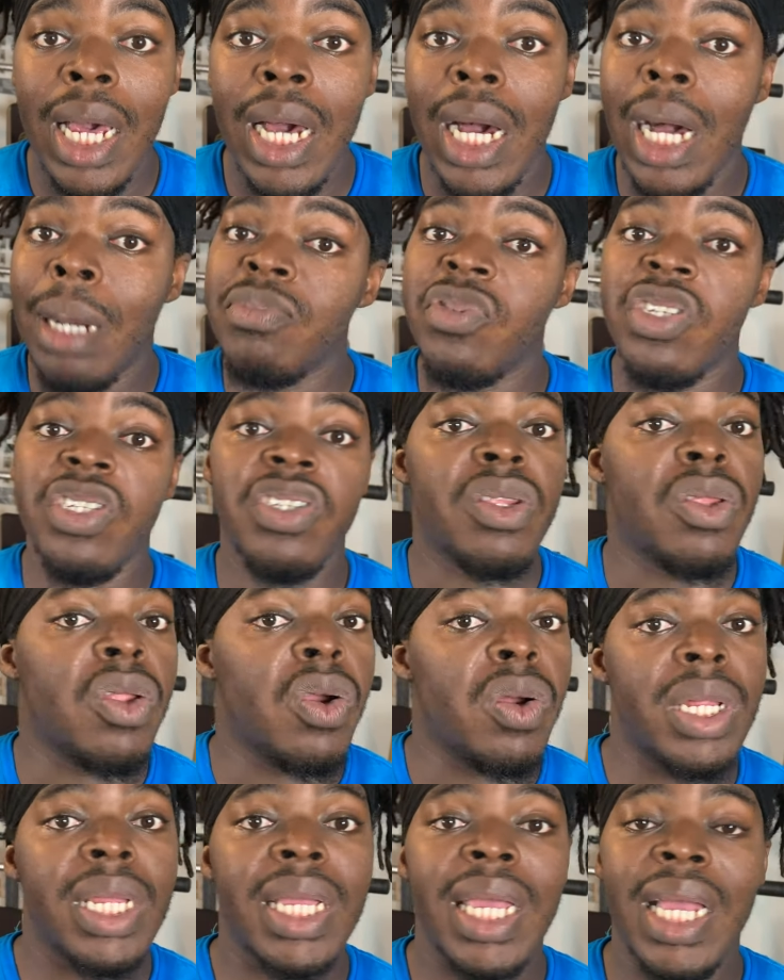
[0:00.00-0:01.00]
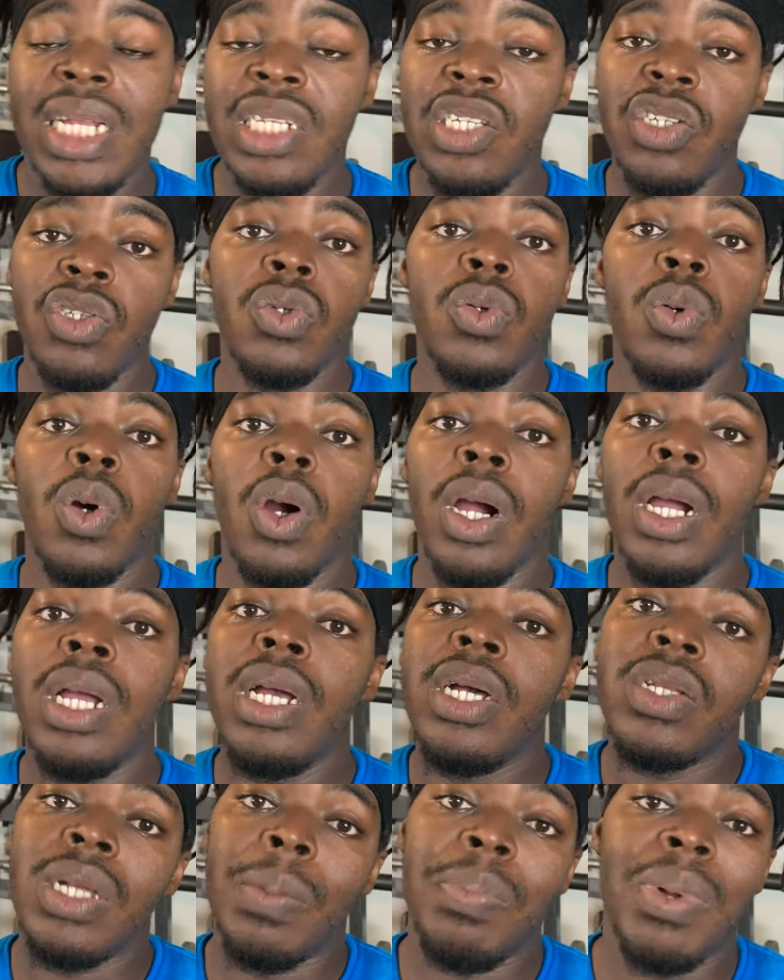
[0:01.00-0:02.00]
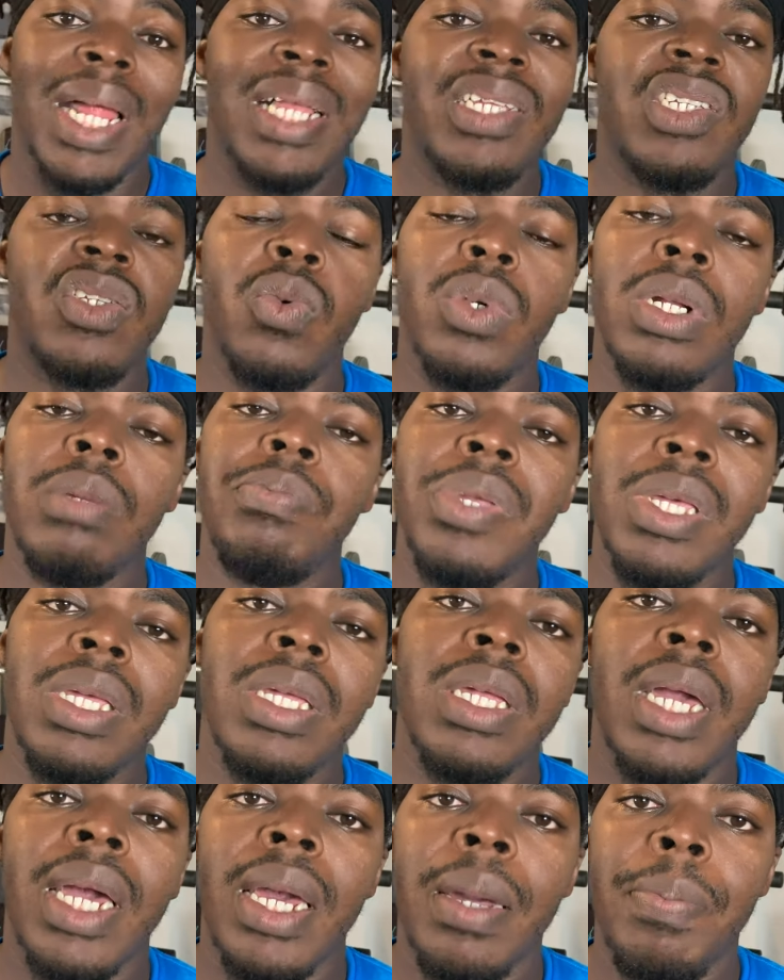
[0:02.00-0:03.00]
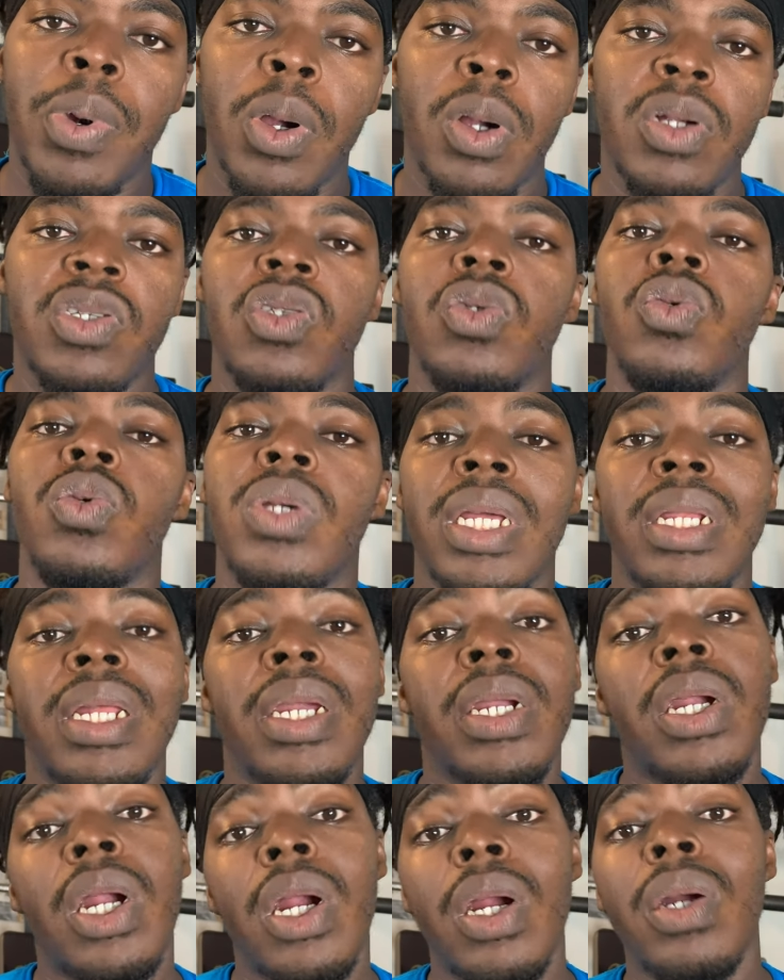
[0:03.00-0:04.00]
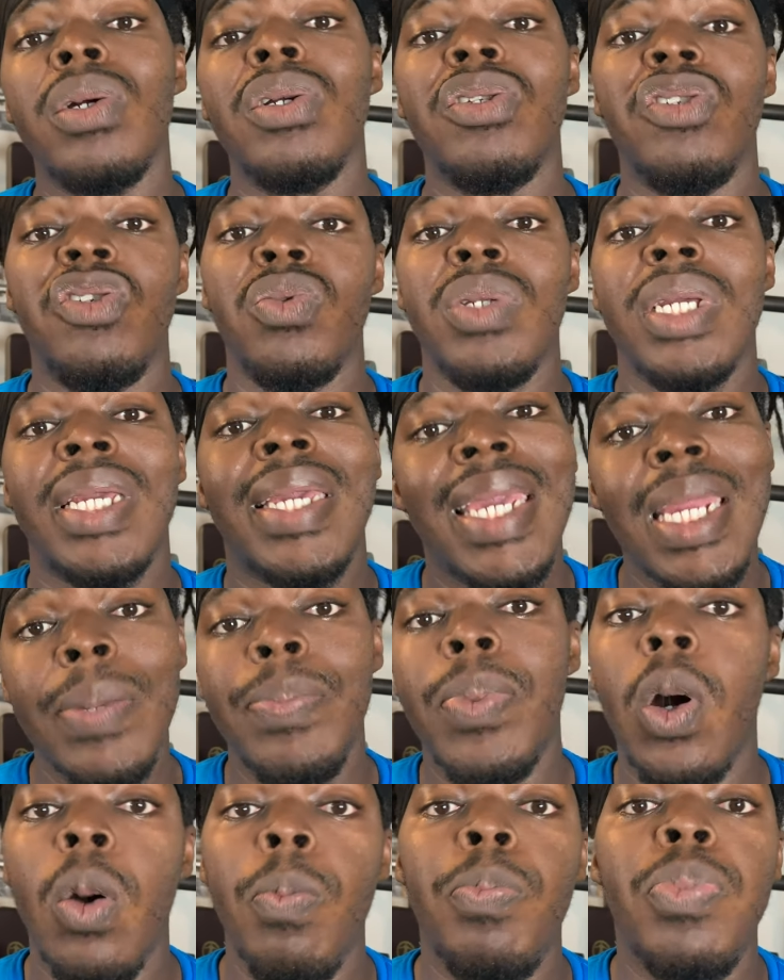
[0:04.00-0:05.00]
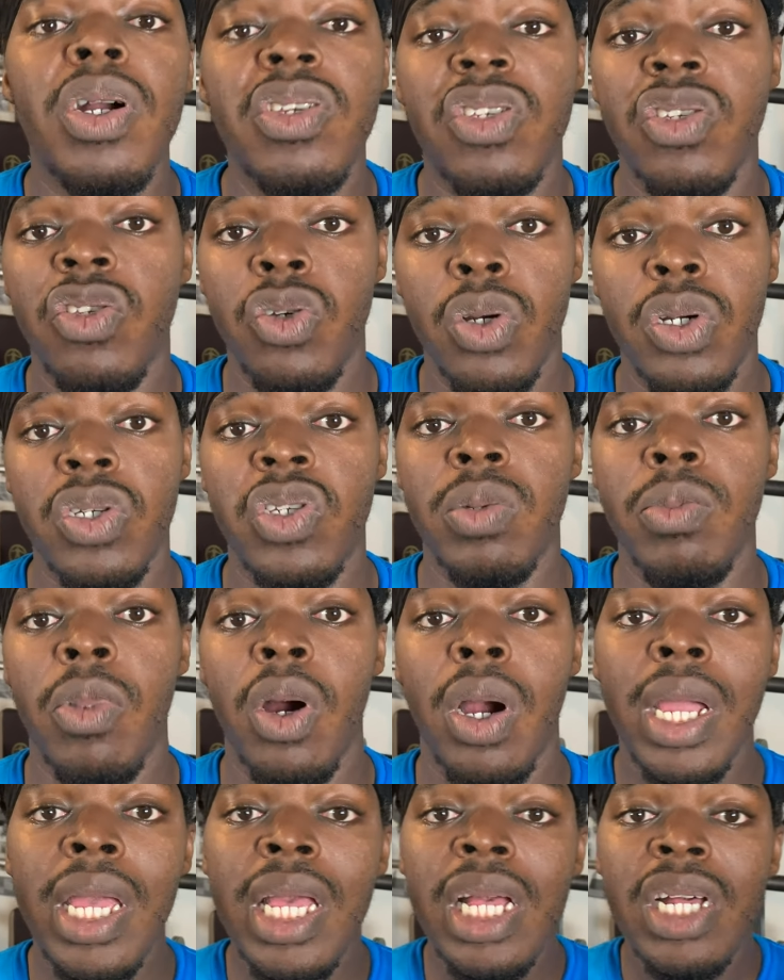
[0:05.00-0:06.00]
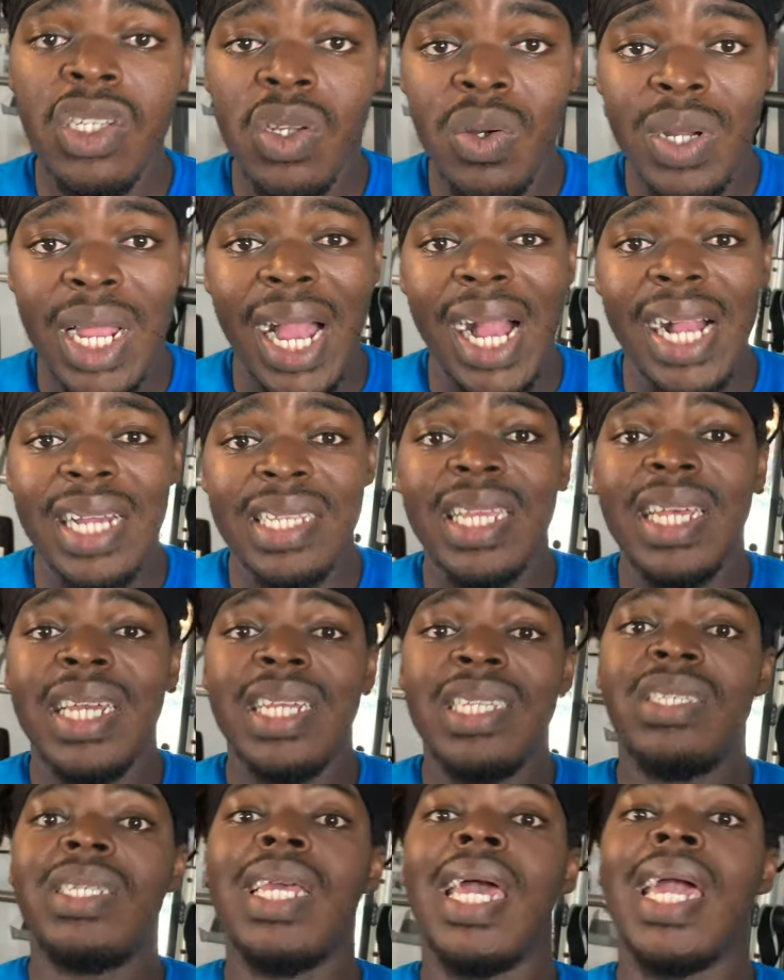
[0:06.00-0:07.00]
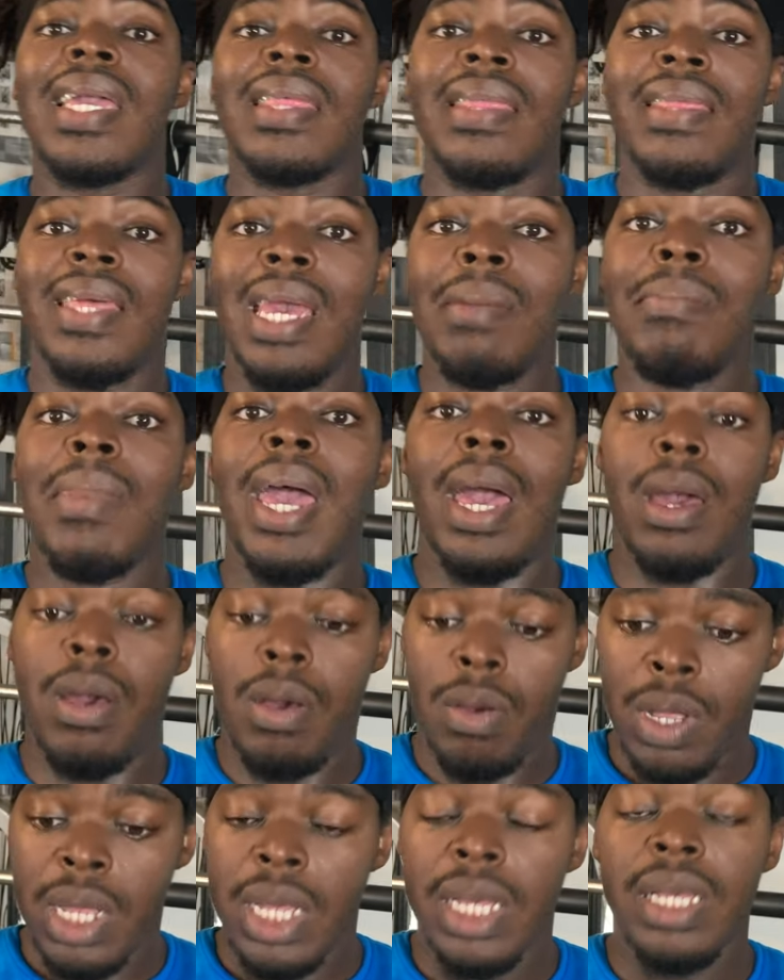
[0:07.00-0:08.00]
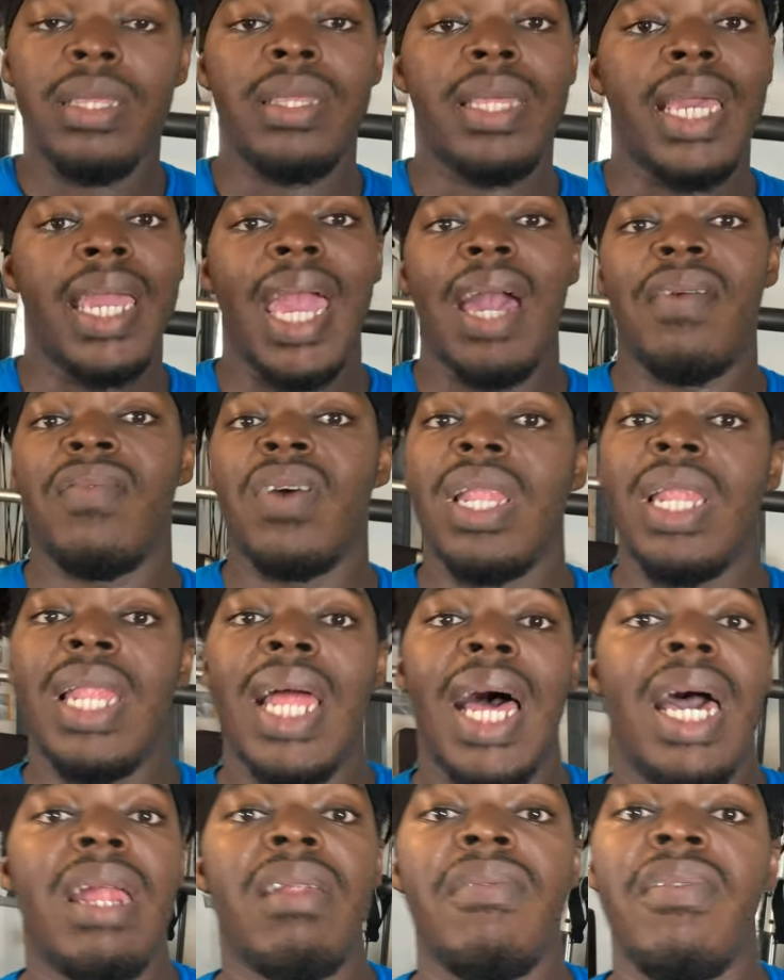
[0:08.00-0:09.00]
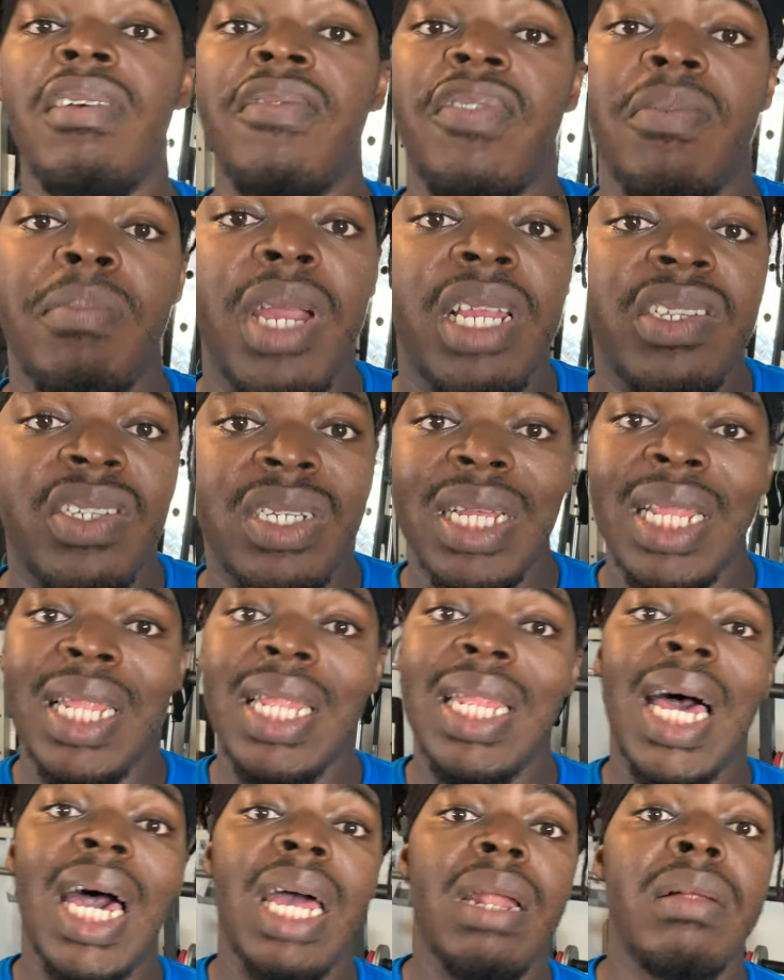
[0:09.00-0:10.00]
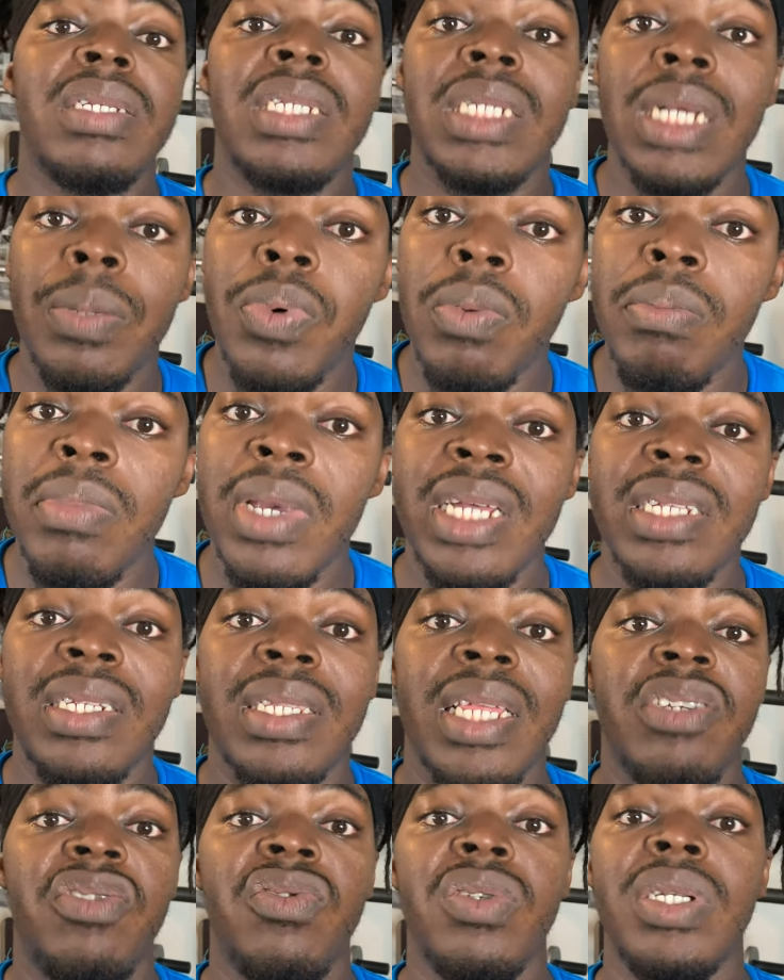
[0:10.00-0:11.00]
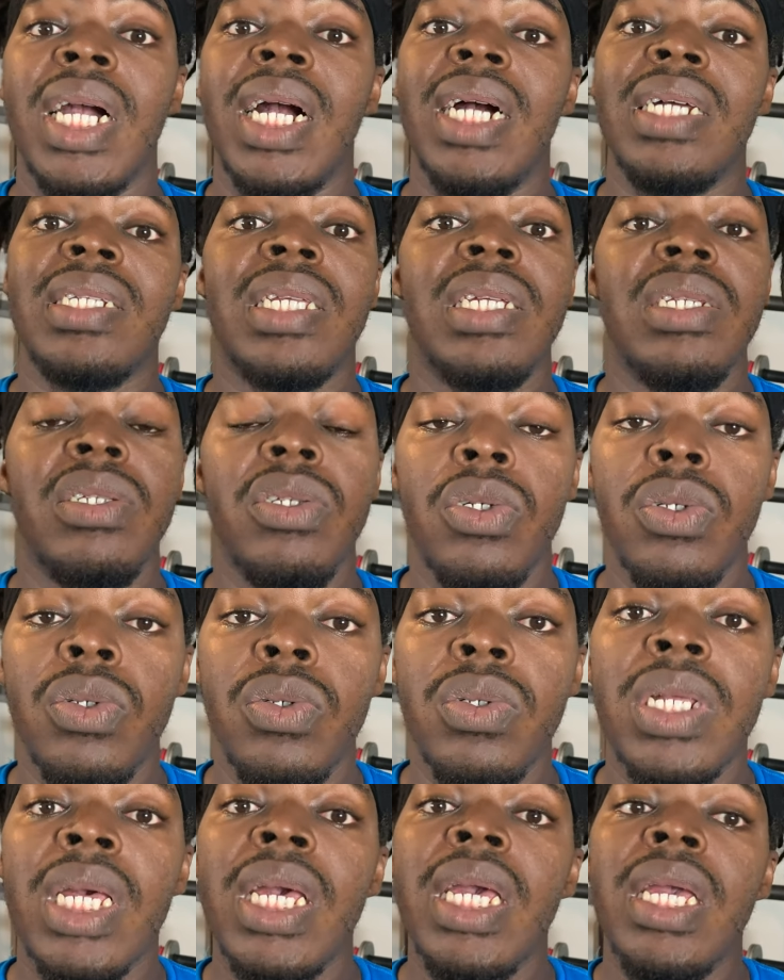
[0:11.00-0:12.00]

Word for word: I'm just learning as you are. But I just want to be a person who can encourage you to keep on pushing towards your mark. So guys, check them out. They have a lot of information, a lot of supplements that you guys can use.